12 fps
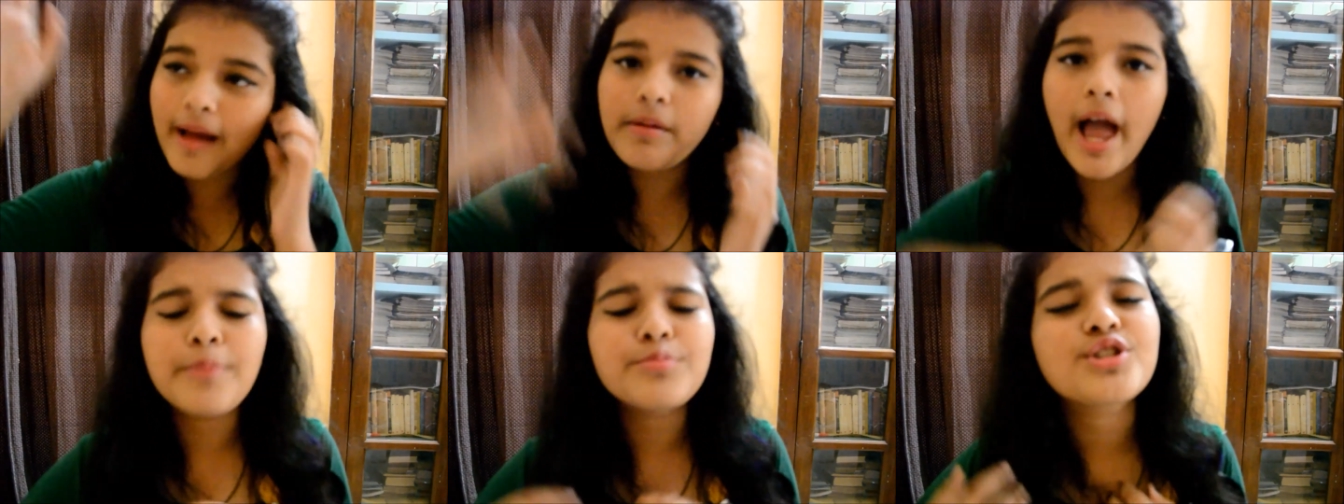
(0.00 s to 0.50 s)

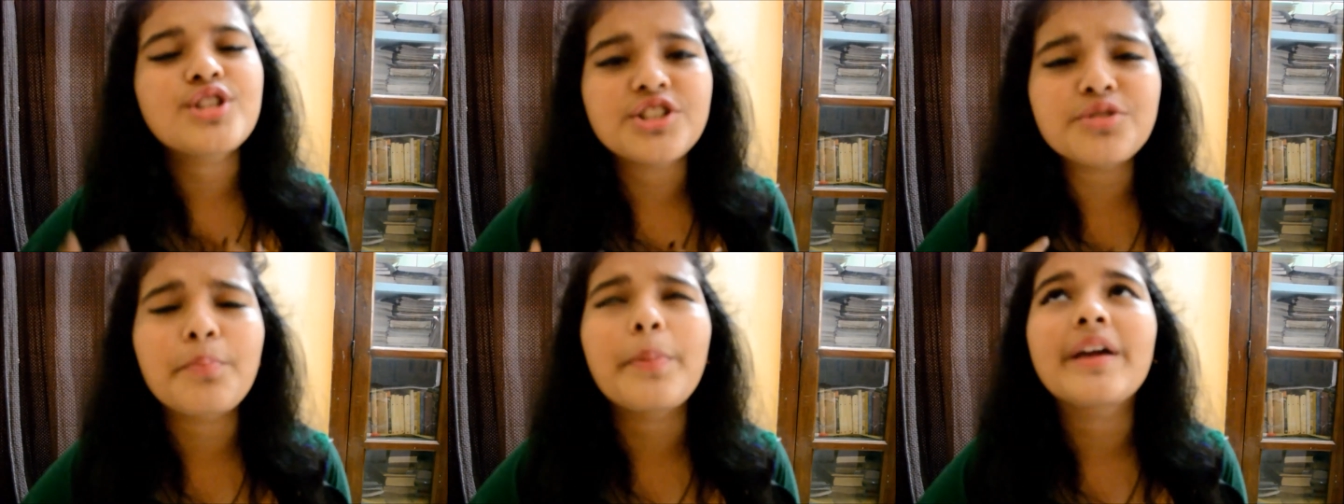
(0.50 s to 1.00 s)
I'm
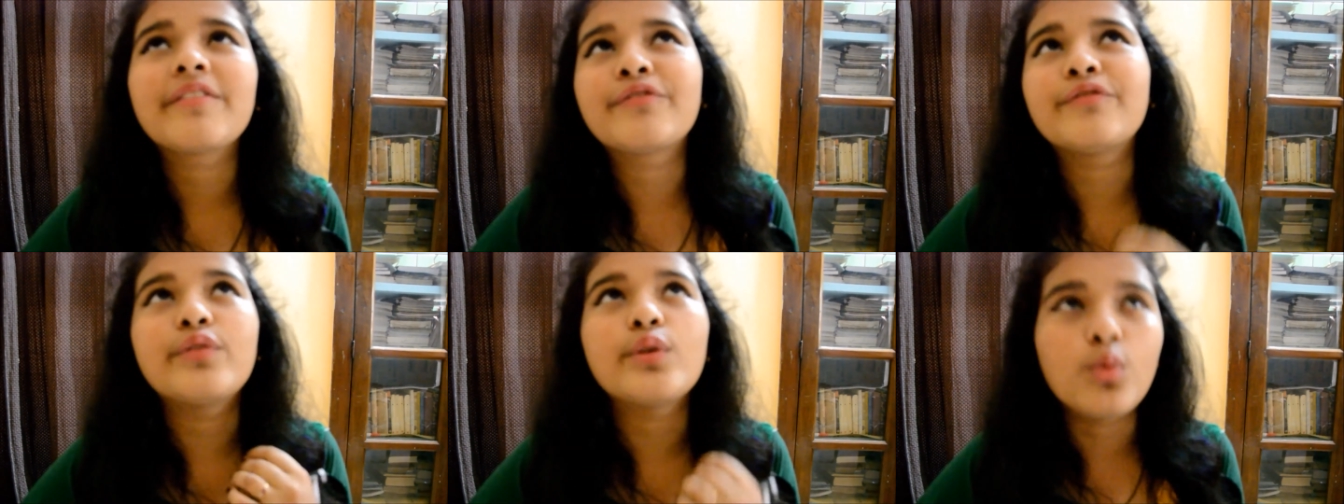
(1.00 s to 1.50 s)
such a big
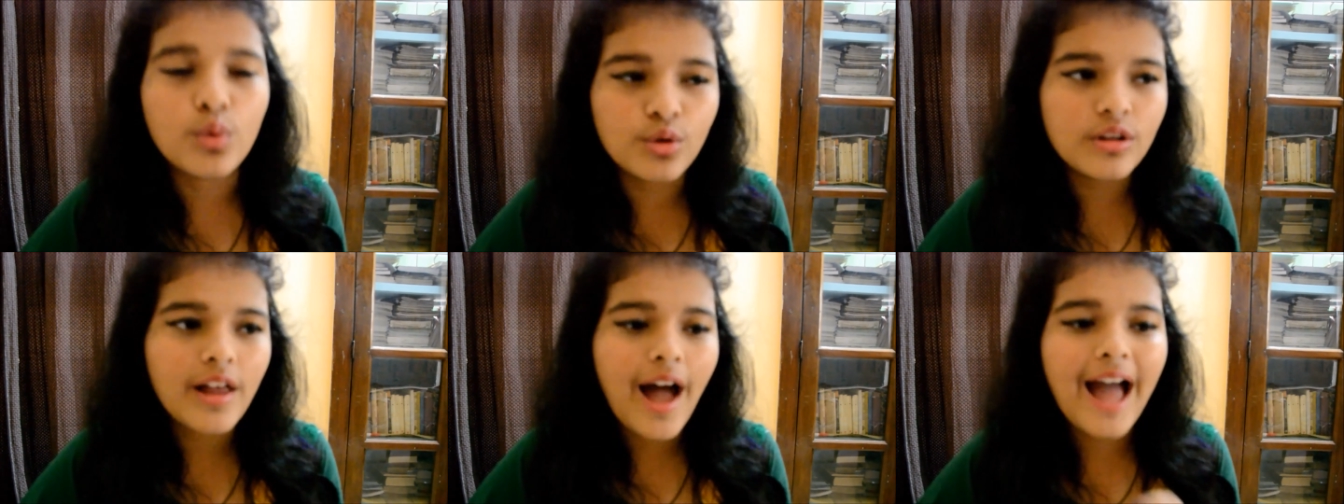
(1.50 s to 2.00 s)

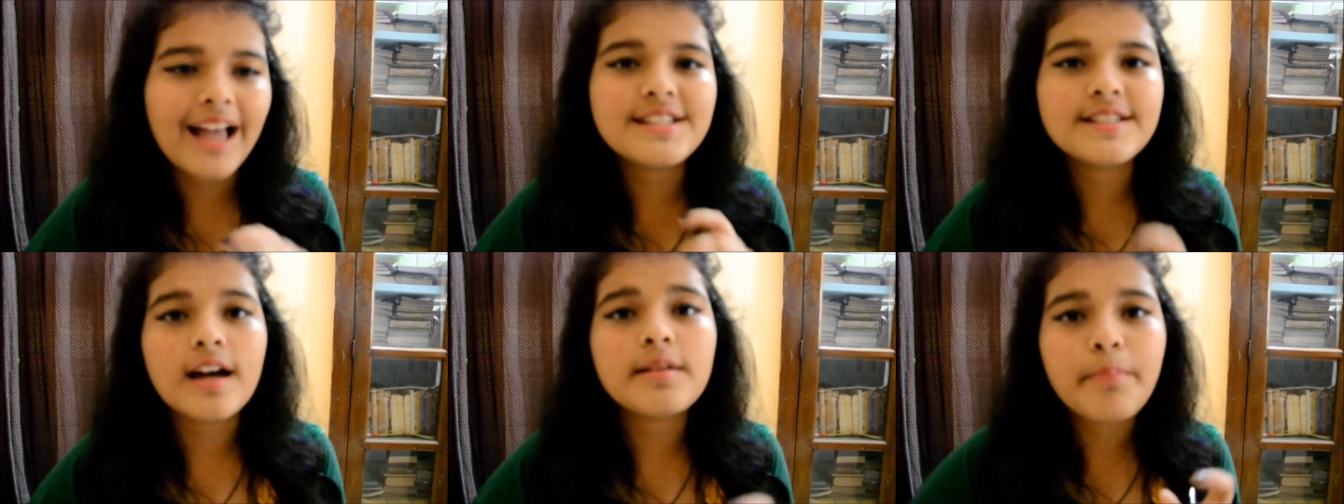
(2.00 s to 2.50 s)
fool. I
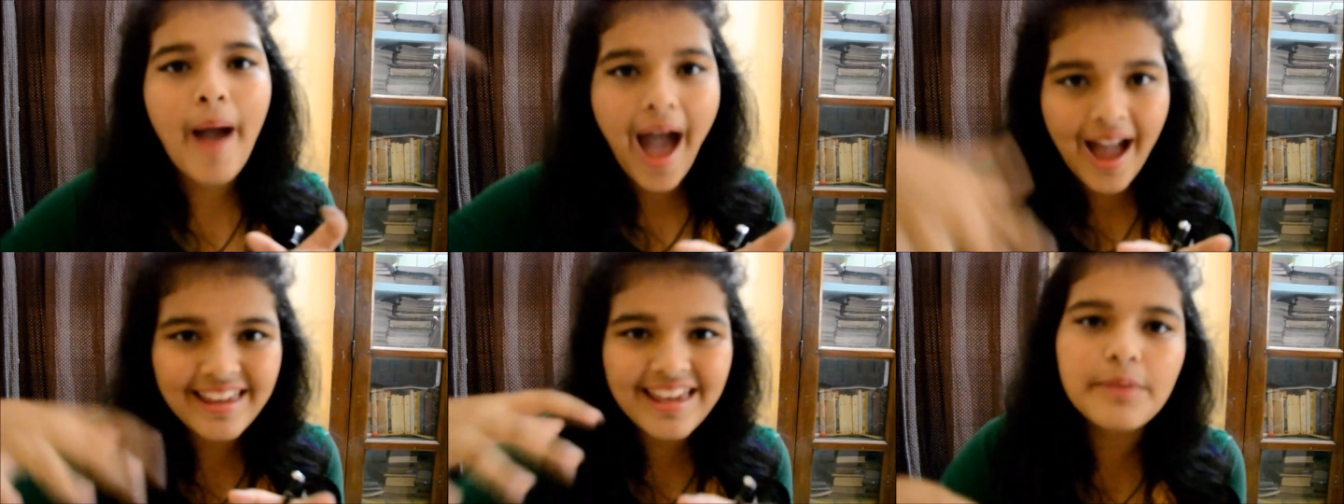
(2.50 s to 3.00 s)
start
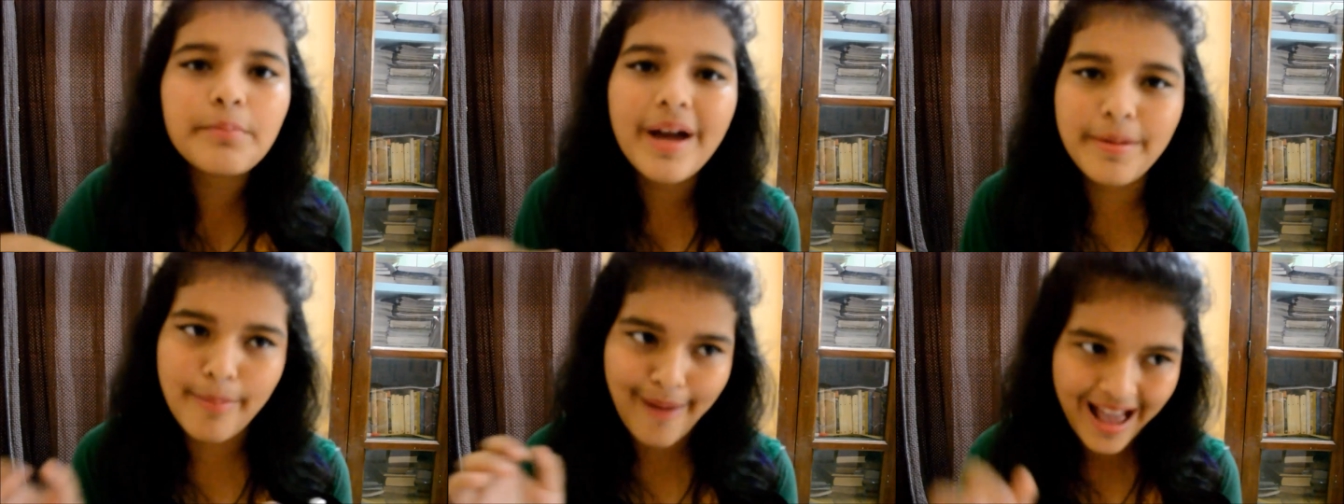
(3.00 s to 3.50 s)
packing
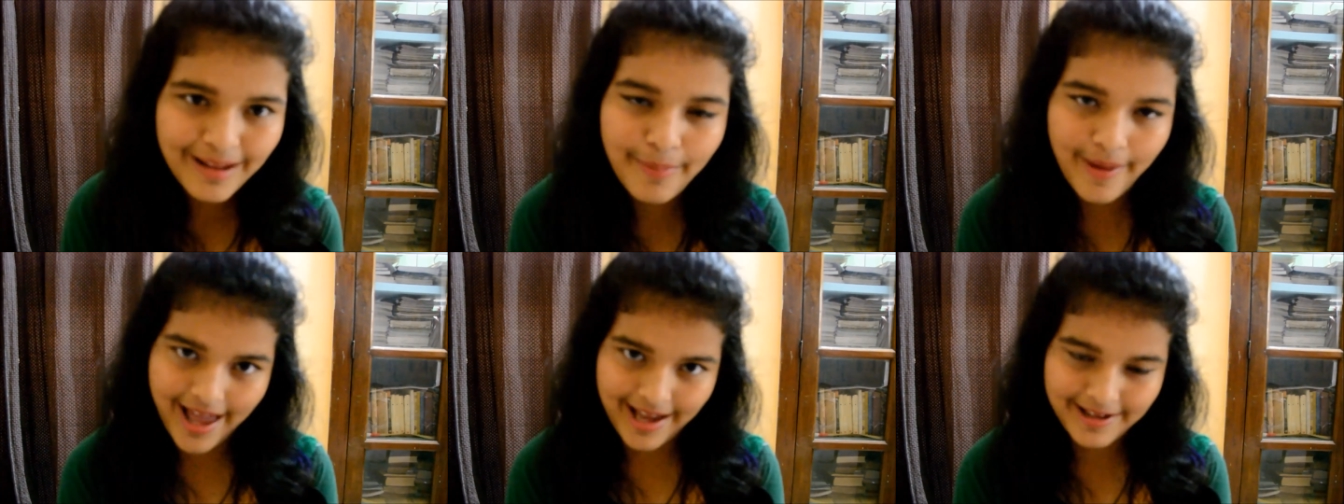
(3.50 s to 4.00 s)
my
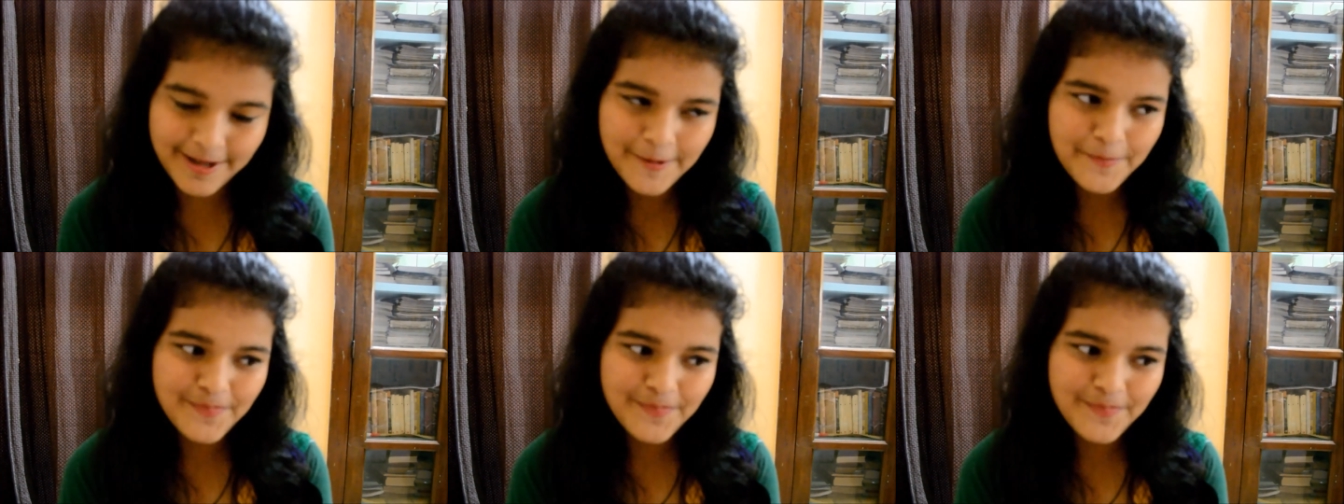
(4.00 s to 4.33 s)
backpack.